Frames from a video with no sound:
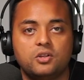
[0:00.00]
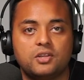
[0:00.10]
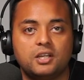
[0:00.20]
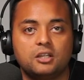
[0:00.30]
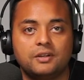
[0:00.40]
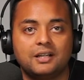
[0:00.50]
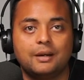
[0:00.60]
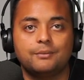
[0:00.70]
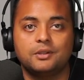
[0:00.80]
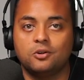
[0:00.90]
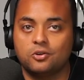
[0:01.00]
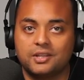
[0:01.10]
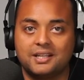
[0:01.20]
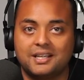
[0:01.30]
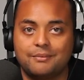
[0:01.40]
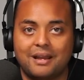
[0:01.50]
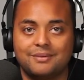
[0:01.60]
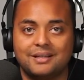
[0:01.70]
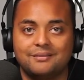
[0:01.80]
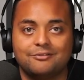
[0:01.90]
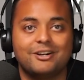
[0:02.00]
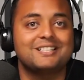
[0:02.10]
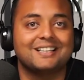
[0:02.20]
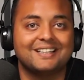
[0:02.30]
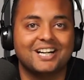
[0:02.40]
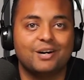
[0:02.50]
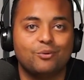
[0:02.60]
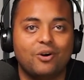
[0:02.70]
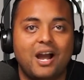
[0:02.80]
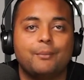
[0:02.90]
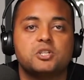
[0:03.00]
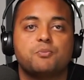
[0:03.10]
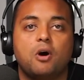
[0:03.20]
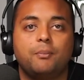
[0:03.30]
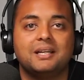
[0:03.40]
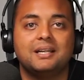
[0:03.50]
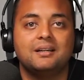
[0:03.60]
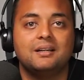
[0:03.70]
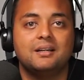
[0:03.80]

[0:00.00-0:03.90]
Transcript: thinking of income, you're thinking maybe rental income or how much property